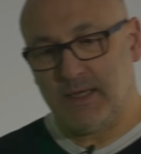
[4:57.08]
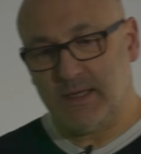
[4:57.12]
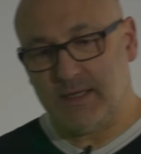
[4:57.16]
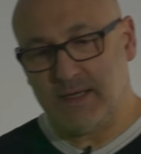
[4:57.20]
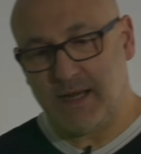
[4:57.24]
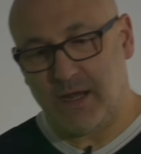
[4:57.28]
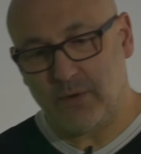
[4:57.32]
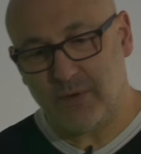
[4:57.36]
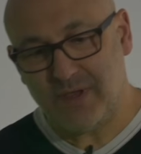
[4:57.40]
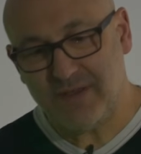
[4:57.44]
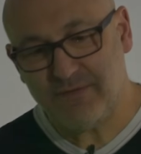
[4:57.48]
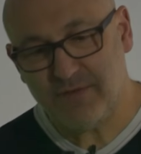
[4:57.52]

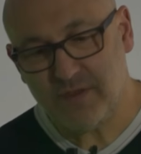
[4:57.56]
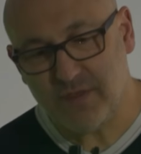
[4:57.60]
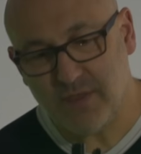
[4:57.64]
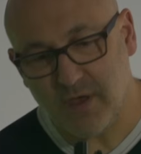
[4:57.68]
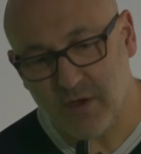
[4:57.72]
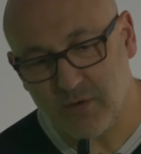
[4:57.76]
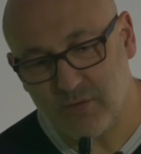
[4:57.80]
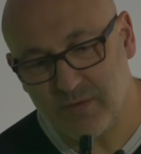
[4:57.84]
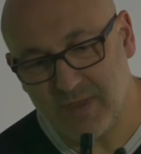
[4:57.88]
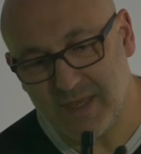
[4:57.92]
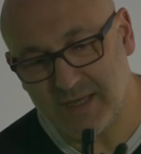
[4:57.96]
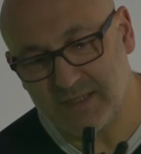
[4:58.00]
Now, even
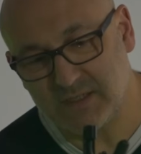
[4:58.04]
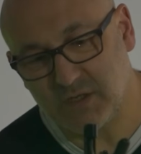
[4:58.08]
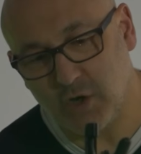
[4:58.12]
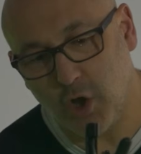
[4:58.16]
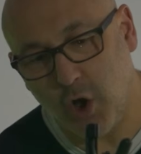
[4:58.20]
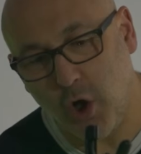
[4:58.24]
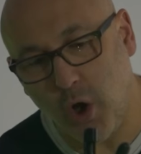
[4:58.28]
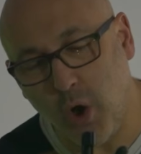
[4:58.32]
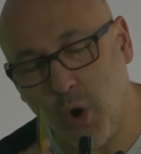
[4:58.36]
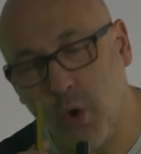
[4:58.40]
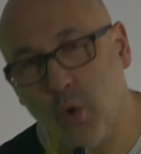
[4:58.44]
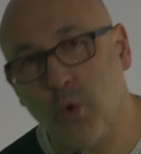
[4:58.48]
though this
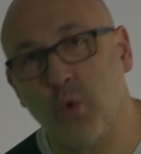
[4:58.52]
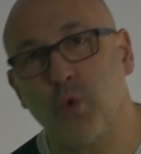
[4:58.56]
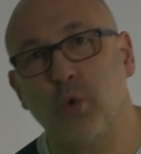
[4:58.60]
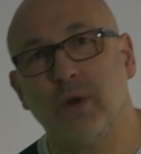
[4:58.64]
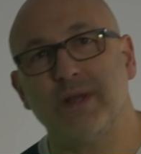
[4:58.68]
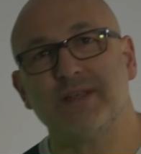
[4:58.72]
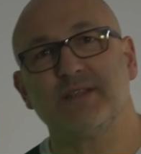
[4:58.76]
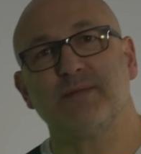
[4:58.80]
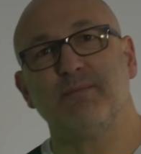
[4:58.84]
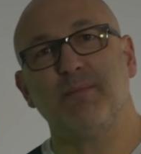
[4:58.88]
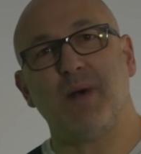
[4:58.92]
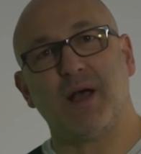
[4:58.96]
hole
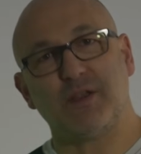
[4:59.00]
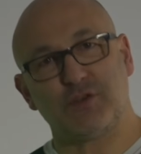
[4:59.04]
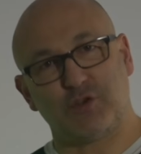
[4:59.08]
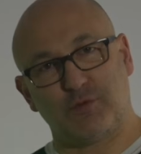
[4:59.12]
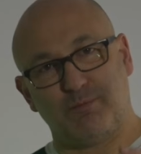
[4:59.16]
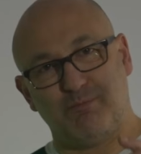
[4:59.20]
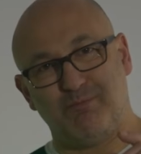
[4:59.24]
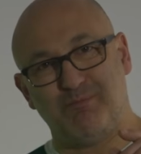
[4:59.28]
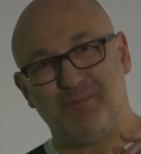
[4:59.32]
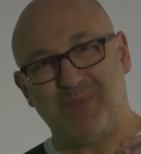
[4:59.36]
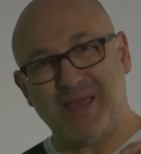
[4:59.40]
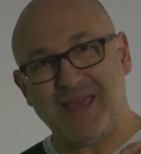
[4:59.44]
is much
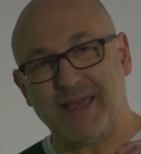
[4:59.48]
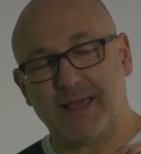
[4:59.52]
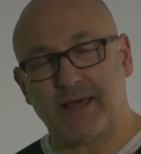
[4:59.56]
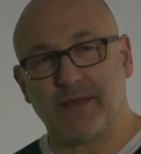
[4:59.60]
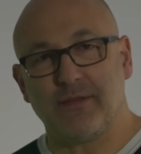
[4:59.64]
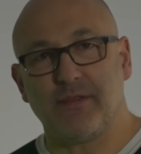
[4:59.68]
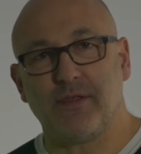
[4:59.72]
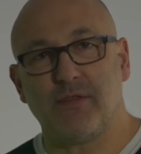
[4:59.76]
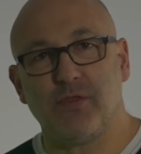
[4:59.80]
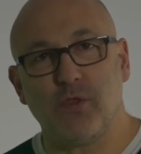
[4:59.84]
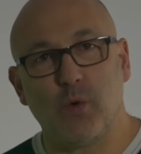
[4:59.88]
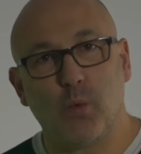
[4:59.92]
bigger
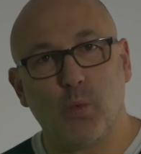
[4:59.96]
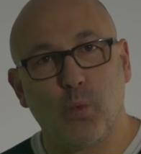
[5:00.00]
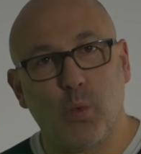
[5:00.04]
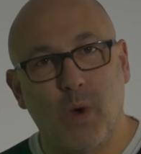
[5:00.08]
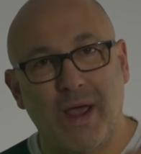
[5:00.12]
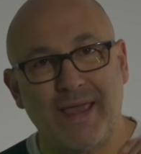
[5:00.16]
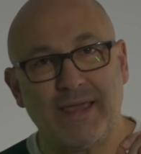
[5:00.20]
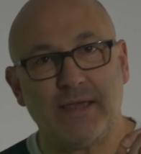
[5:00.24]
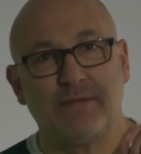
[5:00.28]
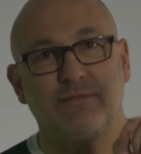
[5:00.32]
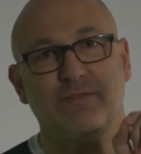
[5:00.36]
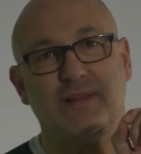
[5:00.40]
than the
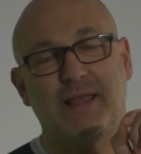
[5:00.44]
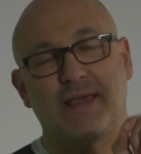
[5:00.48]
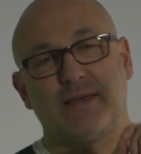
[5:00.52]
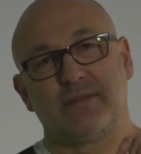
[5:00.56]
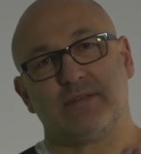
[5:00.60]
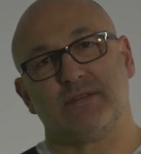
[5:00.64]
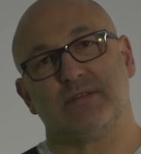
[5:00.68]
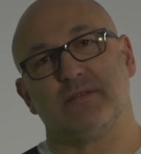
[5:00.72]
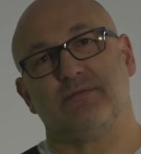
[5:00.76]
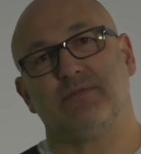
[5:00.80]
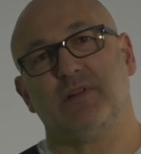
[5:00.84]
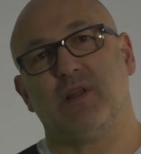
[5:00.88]

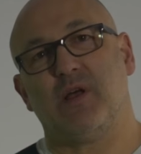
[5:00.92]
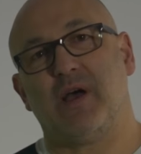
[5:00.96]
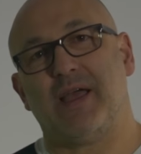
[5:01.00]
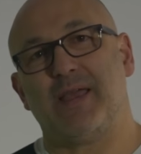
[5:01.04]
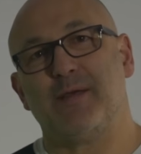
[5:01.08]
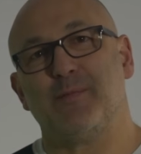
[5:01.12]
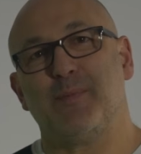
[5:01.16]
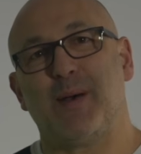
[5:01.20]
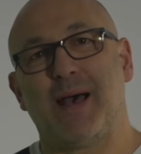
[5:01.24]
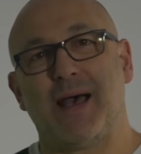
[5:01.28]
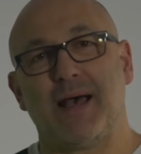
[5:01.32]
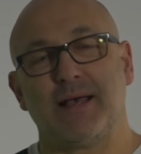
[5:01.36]
wavelengths of
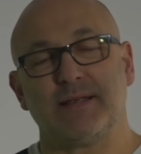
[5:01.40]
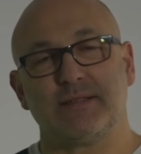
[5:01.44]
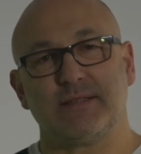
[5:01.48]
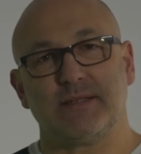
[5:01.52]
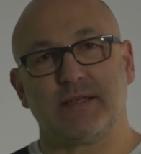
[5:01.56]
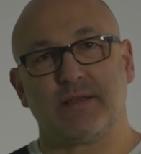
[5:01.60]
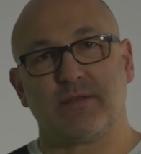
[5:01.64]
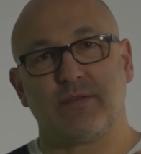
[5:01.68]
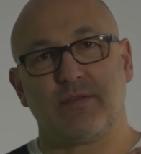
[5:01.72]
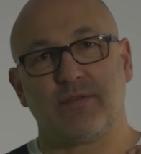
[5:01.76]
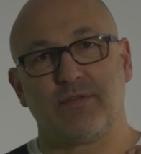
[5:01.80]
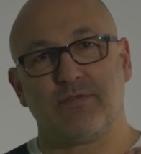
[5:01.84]
light
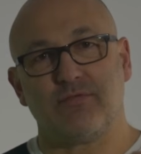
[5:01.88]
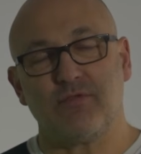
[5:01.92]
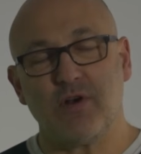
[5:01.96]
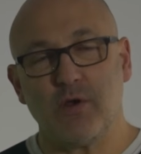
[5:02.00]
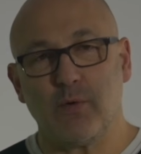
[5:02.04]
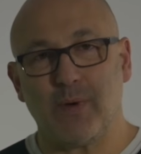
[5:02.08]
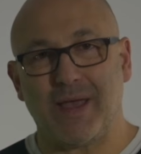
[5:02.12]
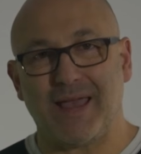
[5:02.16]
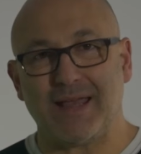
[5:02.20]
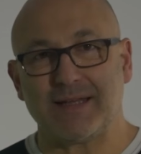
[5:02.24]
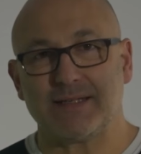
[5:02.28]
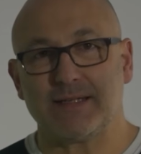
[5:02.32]
passing
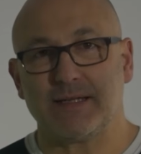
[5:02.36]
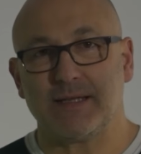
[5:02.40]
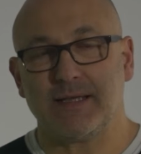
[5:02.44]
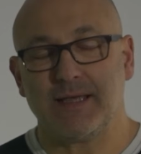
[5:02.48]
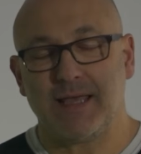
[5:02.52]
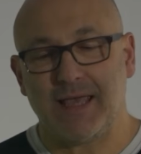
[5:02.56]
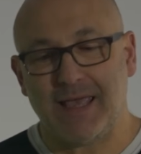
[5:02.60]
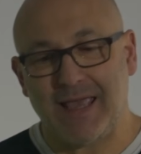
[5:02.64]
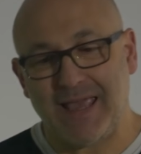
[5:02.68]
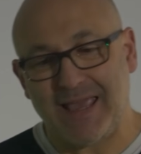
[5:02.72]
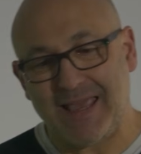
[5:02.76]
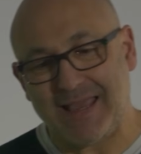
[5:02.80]
through it,
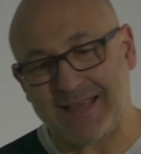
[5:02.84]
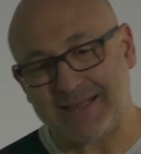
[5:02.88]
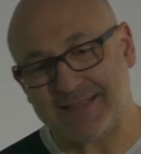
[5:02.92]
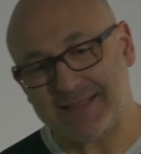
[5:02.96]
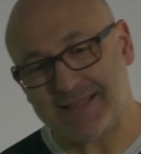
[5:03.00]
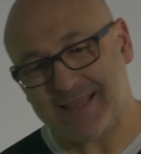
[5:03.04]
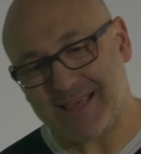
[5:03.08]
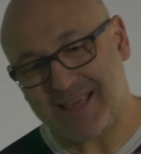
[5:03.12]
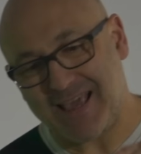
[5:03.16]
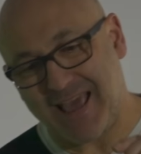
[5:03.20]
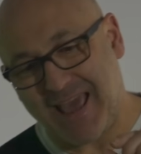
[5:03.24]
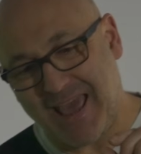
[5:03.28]
it's the